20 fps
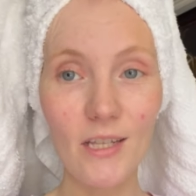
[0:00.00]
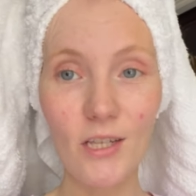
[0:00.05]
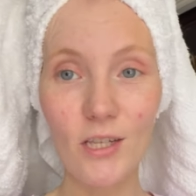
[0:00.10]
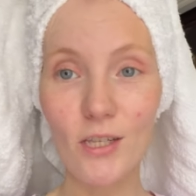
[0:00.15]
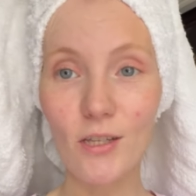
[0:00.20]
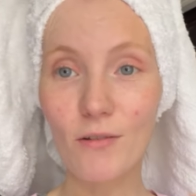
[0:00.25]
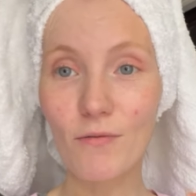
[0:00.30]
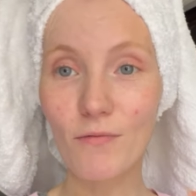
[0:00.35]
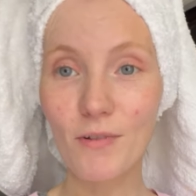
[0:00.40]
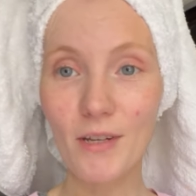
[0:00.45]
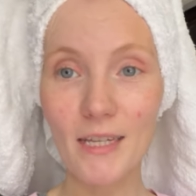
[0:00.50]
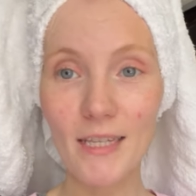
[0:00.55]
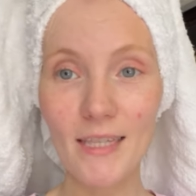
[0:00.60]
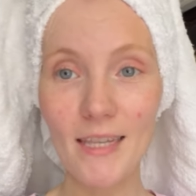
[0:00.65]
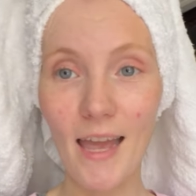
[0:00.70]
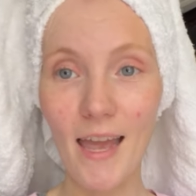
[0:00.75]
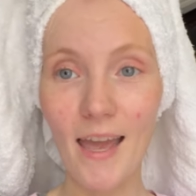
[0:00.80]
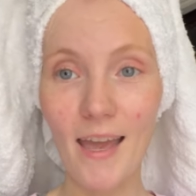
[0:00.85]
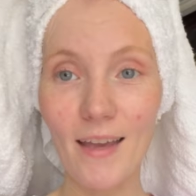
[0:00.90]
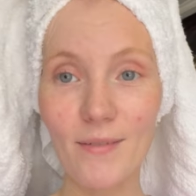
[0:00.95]
just to
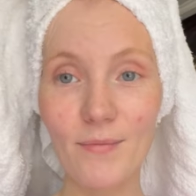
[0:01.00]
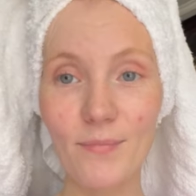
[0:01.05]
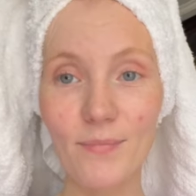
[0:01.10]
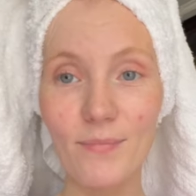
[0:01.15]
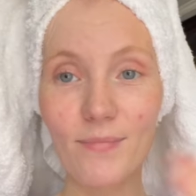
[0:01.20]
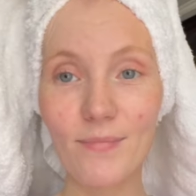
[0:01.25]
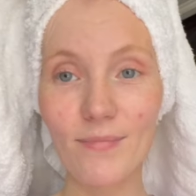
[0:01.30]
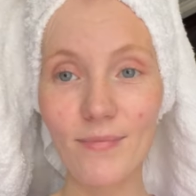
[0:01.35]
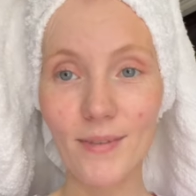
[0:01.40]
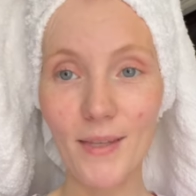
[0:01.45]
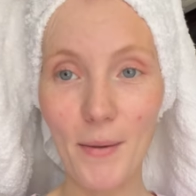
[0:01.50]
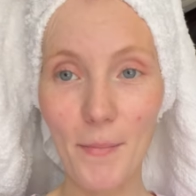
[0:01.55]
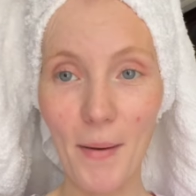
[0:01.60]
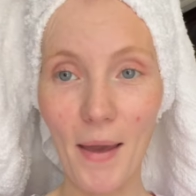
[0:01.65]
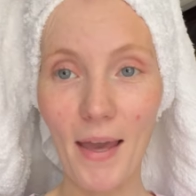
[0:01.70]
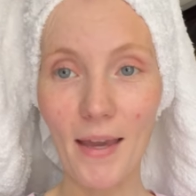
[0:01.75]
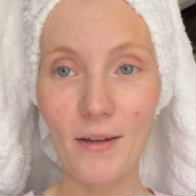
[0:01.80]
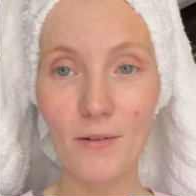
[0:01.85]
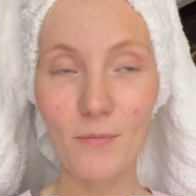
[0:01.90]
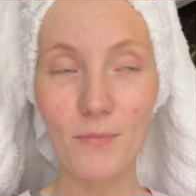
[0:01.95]
reset, get
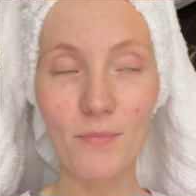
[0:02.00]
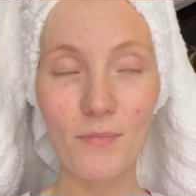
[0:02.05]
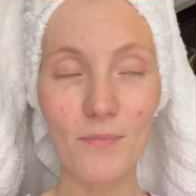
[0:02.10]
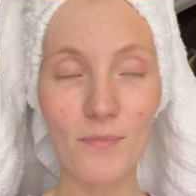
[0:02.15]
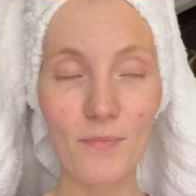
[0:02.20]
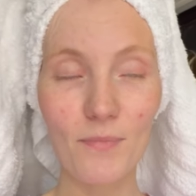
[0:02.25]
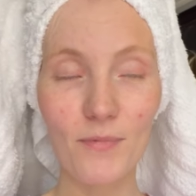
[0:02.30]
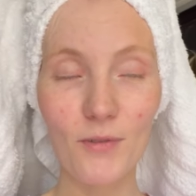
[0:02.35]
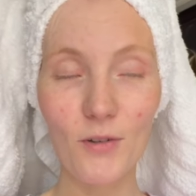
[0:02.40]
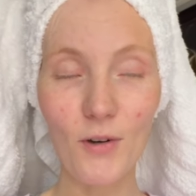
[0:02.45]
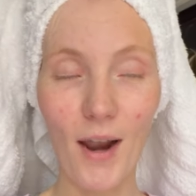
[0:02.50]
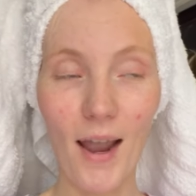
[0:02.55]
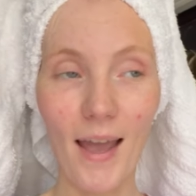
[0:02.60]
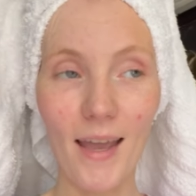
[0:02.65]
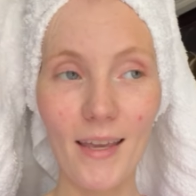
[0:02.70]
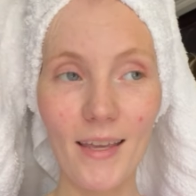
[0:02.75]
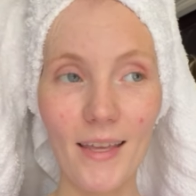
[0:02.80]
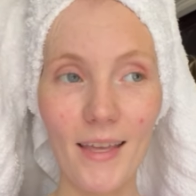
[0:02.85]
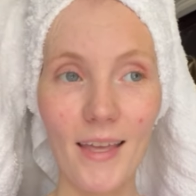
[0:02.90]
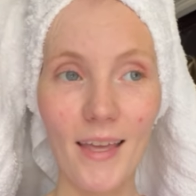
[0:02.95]
back on
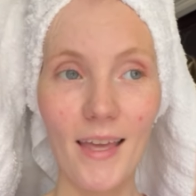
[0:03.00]
track.